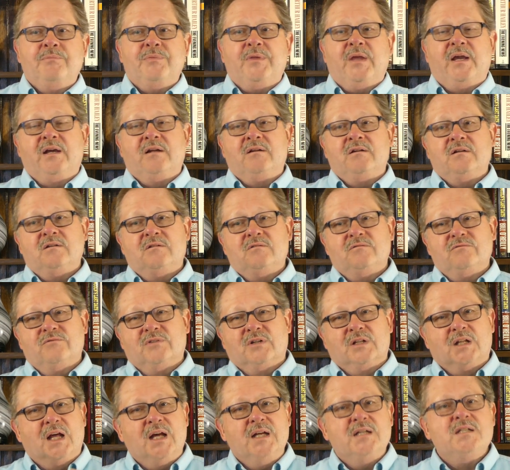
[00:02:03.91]
And
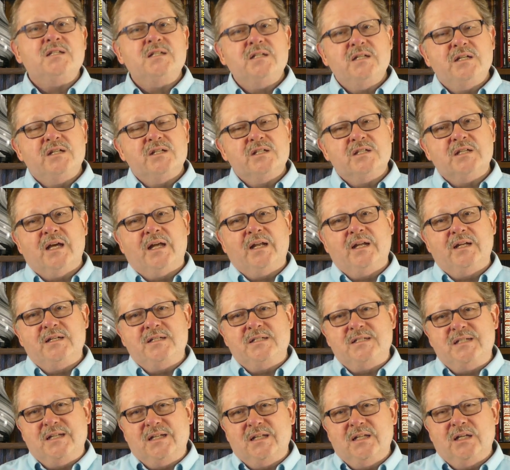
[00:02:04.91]
velocity is kind
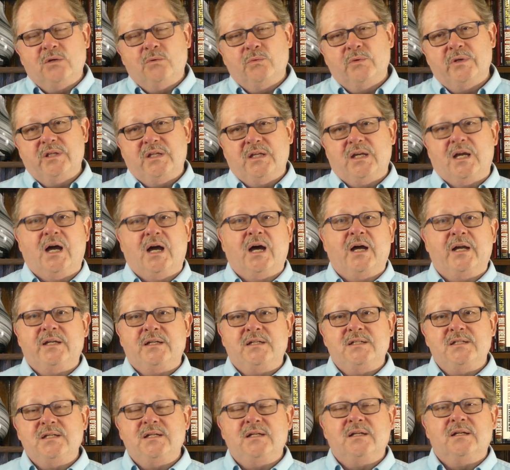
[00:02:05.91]
of dealing with the
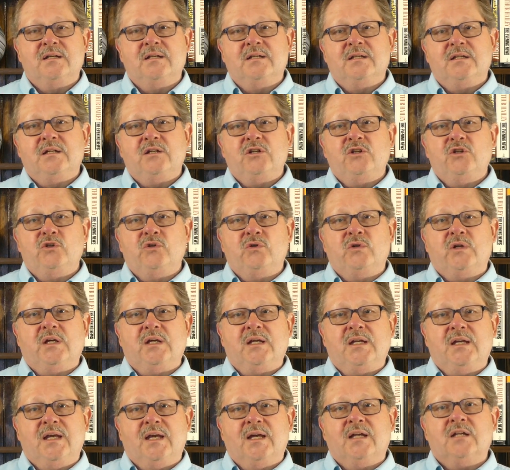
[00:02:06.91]
idea that you
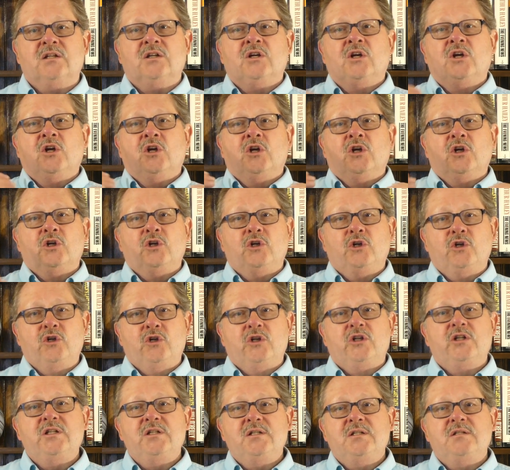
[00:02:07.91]
can get
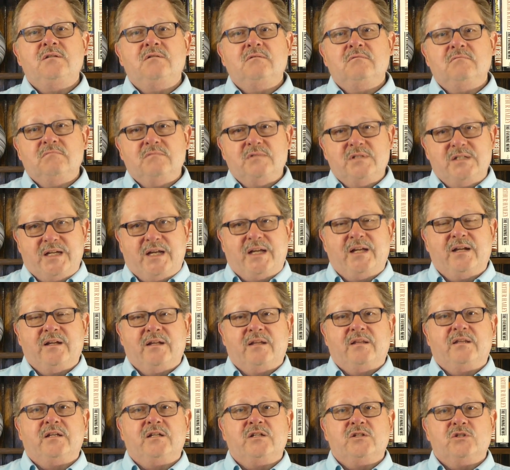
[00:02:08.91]
good data
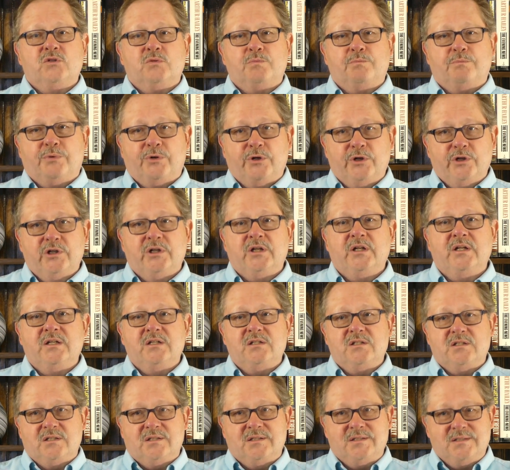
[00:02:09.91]
that's pertinent
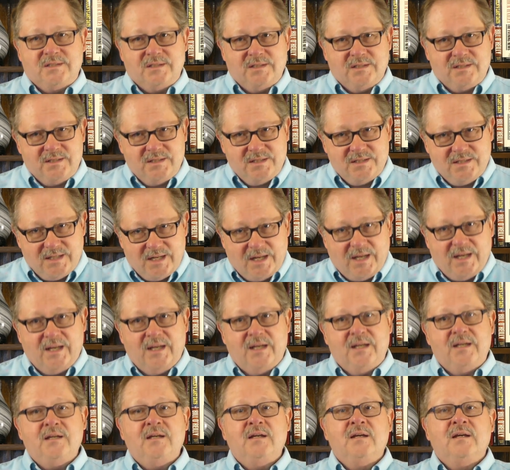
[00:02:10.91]
to
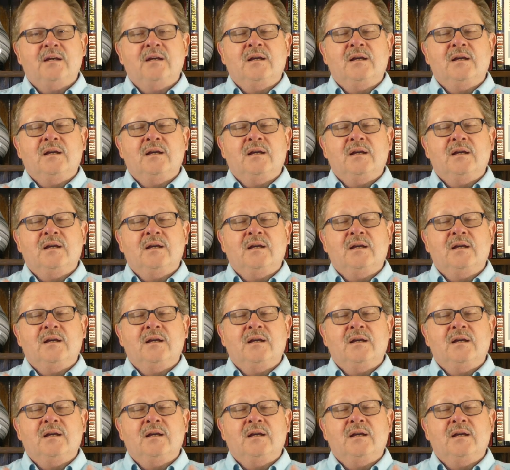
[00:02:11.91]
today,